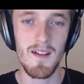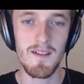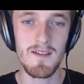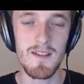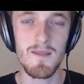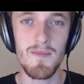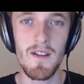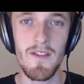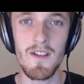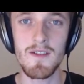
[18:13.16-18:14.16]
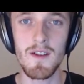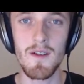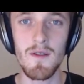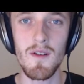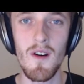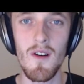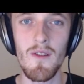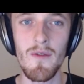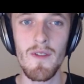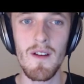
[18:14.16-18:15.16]
Just by virtue
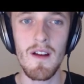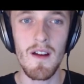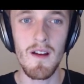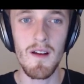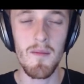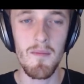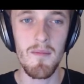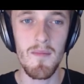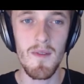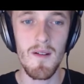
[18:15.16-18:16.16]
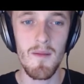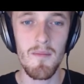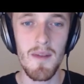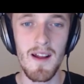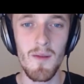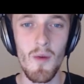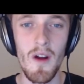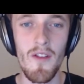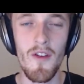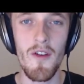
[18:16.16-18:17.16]
of Black and
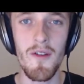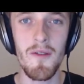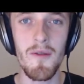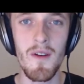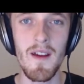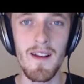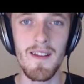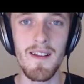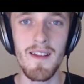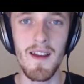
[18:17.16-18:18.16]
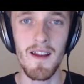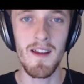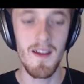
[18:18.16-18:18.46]
White 2 existing